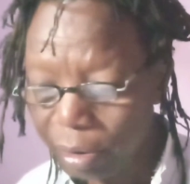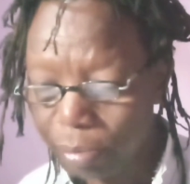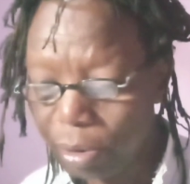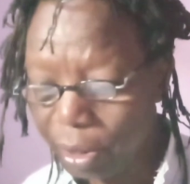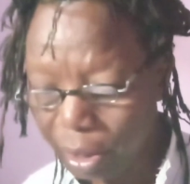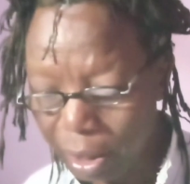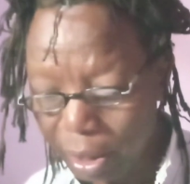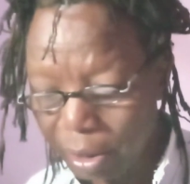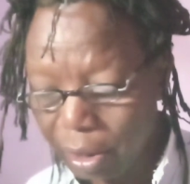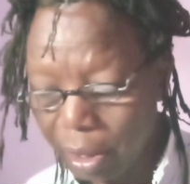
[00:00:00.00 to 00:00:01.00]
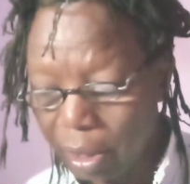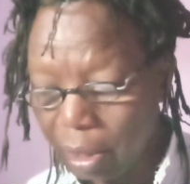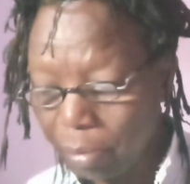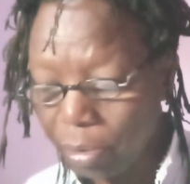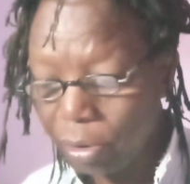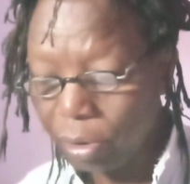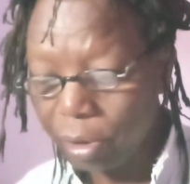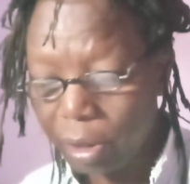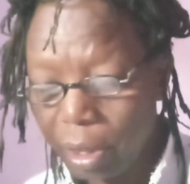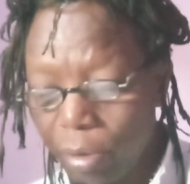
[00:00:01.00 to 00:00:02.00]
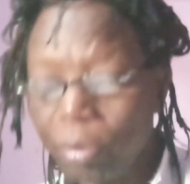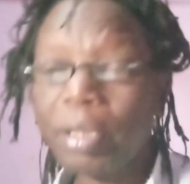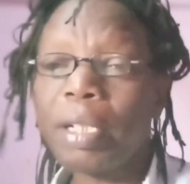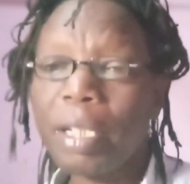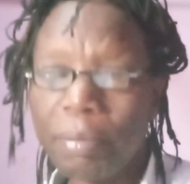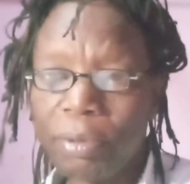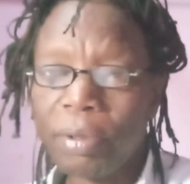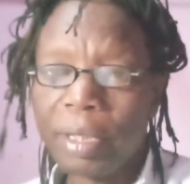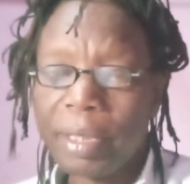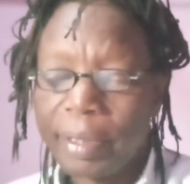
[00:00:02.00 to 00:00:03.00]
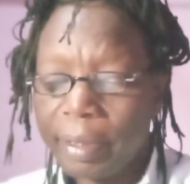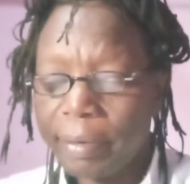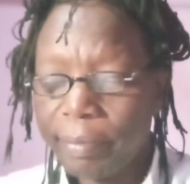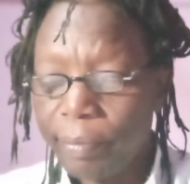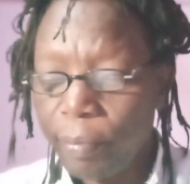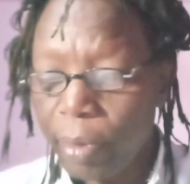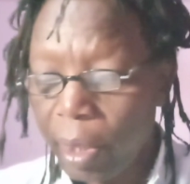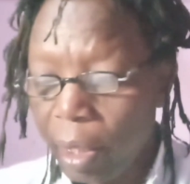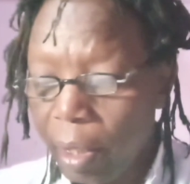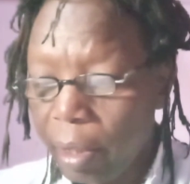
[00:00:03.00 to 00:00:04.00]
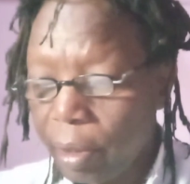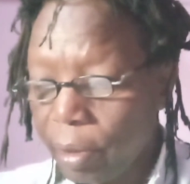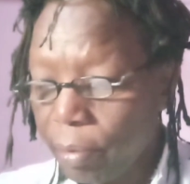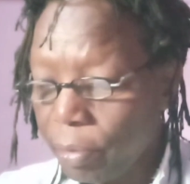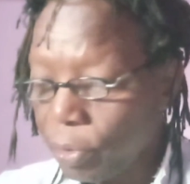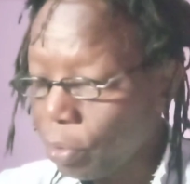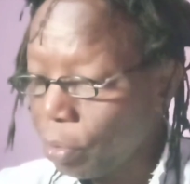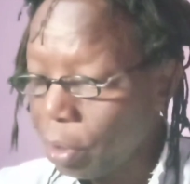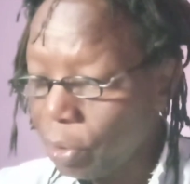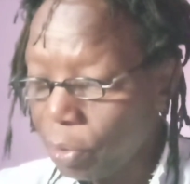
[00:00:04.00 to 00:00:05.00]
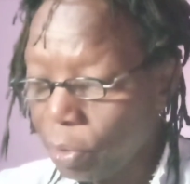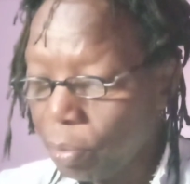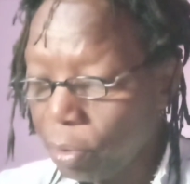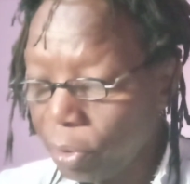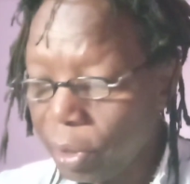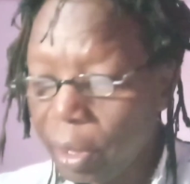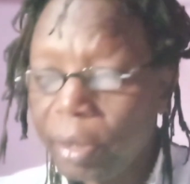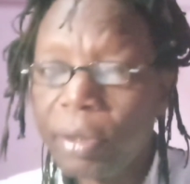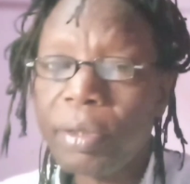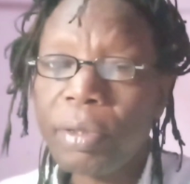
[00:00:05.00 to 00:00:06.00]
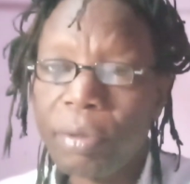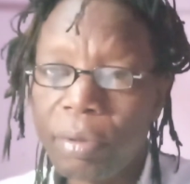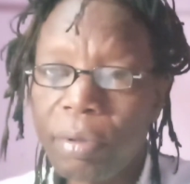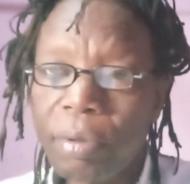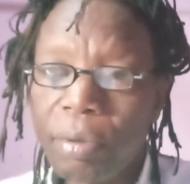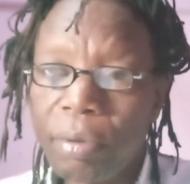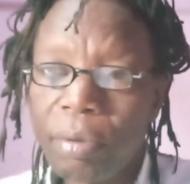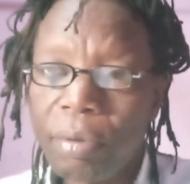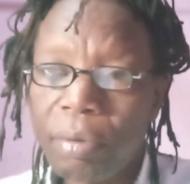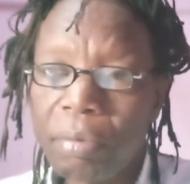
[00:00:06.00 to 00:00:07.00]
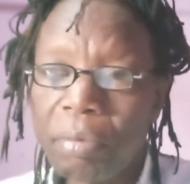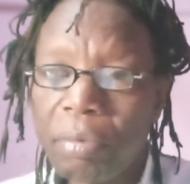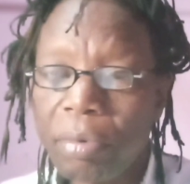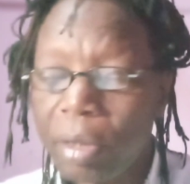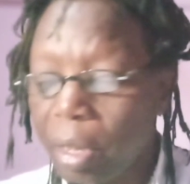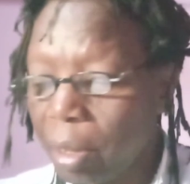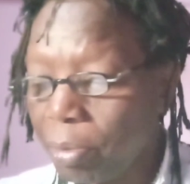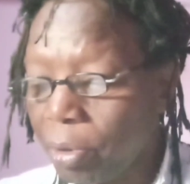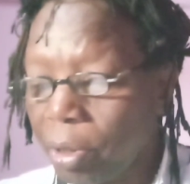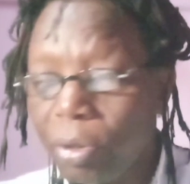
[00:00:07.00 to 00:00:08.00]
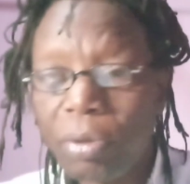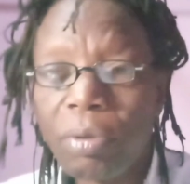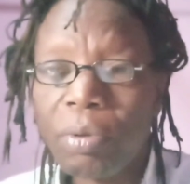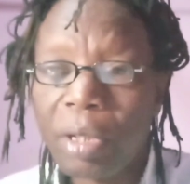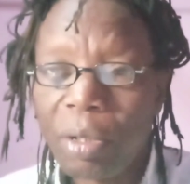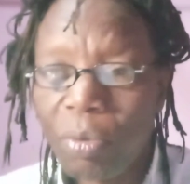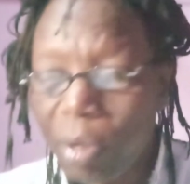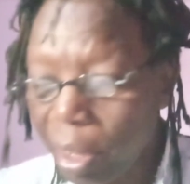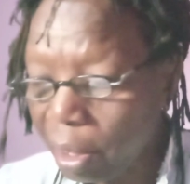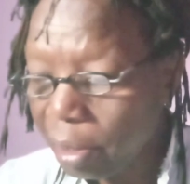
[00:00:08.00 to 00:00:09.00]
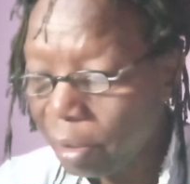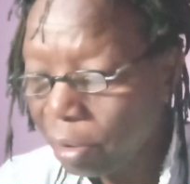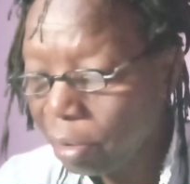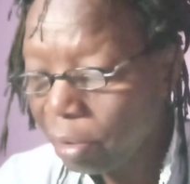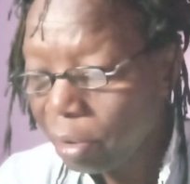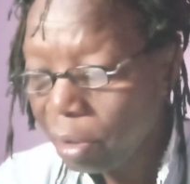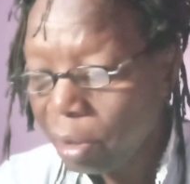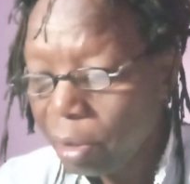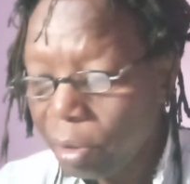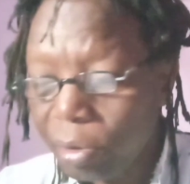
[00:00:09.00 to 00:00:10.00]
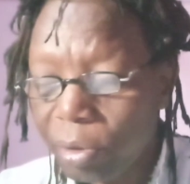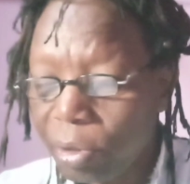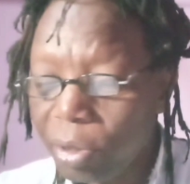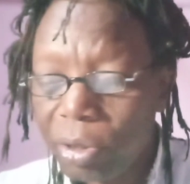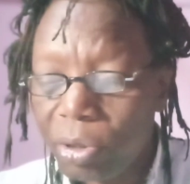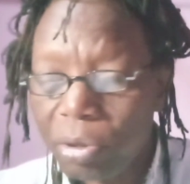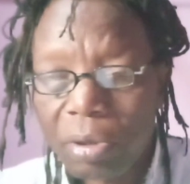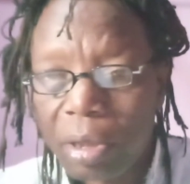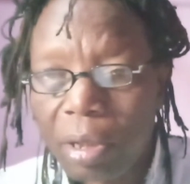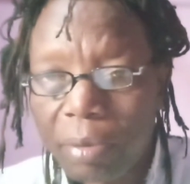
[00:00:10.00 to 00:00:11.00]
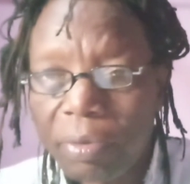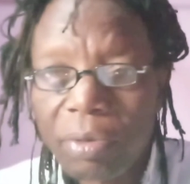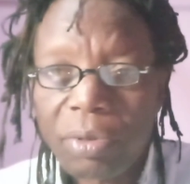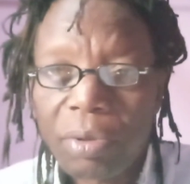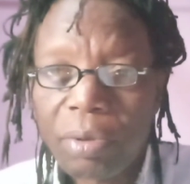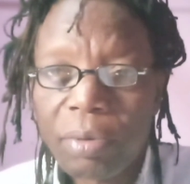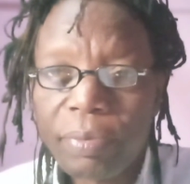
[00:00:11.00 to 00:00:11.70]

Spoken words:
basic understanding about what a lepton is. So as we proceed, you know what a lepton is, you know what a quark is. So it shouldn't confuse you.